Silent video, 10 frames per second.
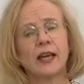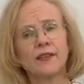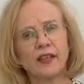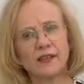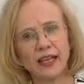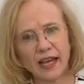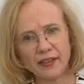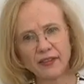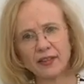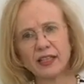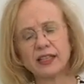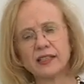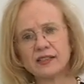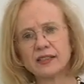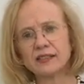Then the other thing
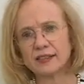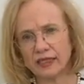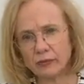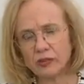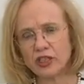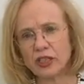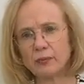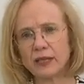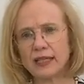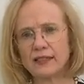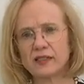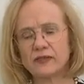is that some GPs